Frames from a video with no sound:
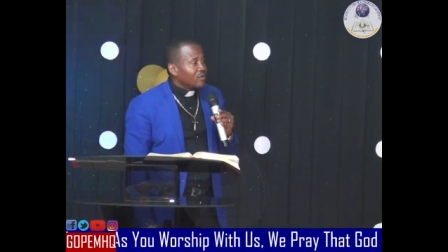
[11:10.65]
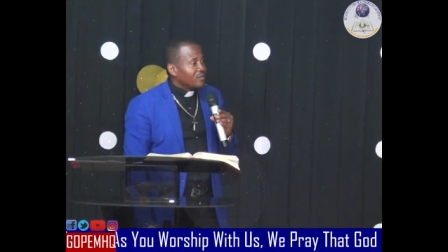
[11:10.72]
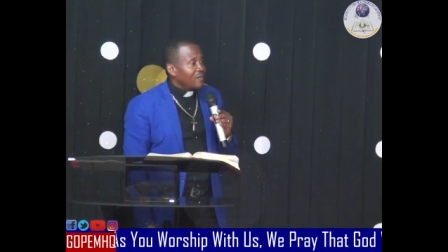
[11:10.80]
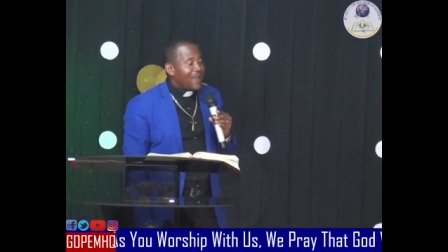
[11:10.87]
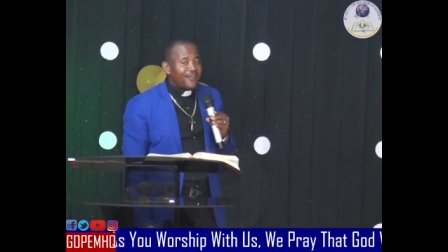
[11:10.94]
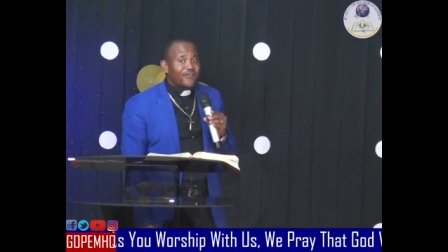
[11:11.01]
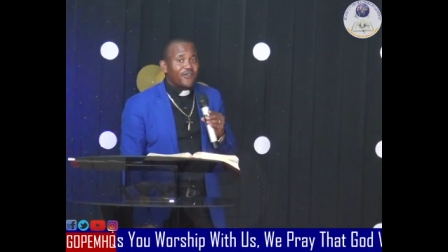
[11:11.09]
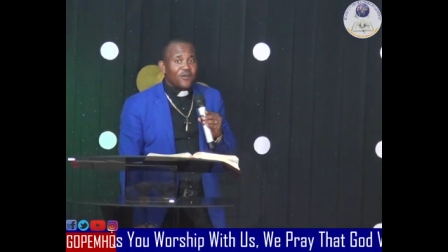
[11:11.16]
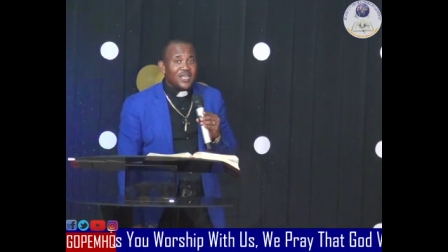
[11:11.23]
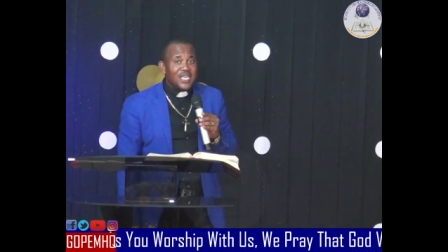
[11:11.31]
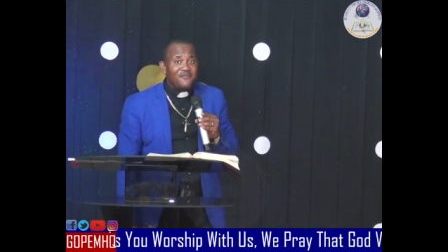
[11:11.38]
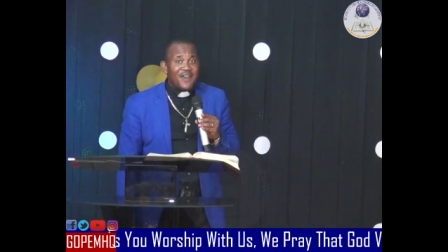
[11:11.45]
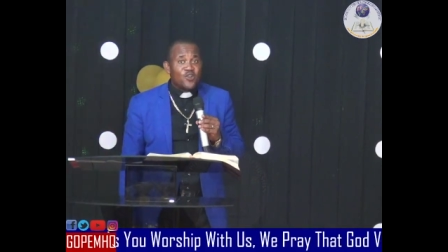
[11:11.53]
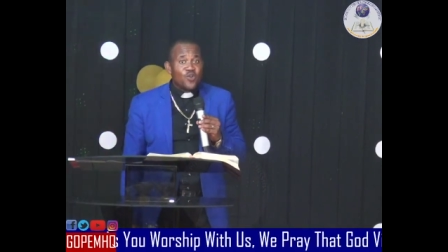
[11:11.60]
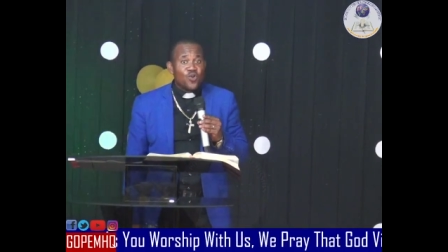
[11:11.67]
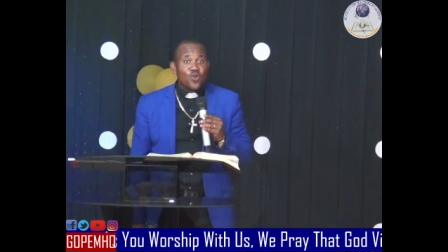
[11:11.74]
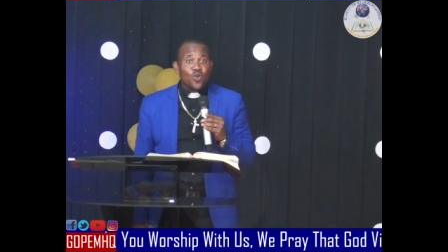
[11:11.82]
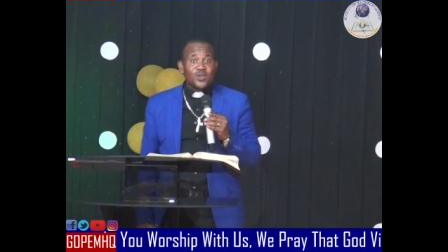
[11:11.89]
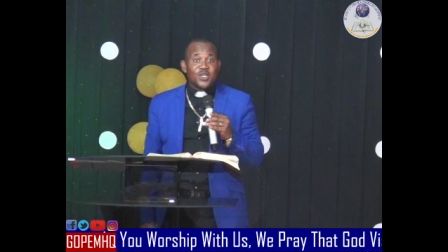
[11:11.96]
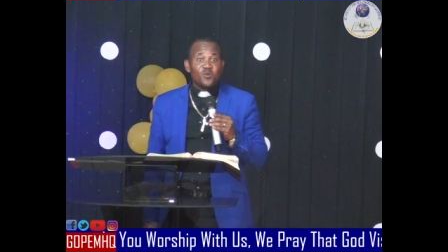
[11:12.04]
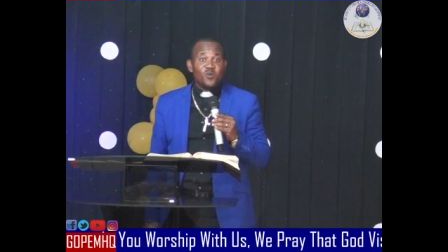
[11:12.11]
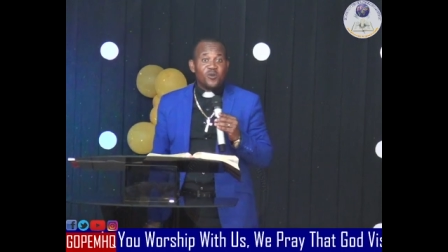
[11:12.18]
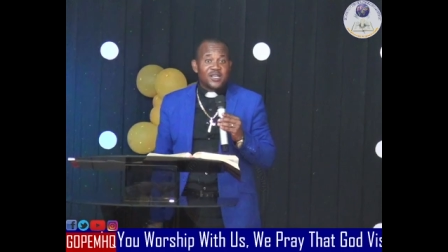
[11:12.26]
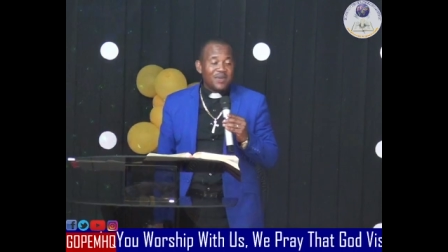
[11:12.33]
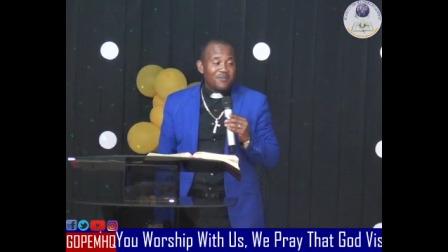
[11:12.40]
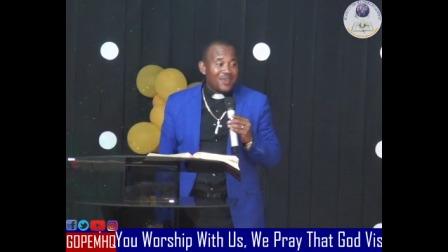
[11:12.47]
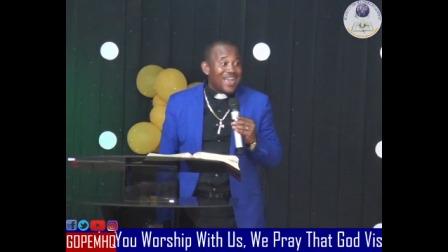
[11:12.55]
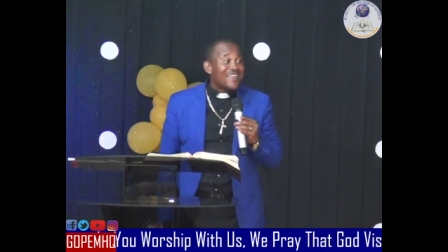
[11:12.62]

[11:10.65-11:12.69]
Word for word: Pastor, if I don't go, they will kill me. I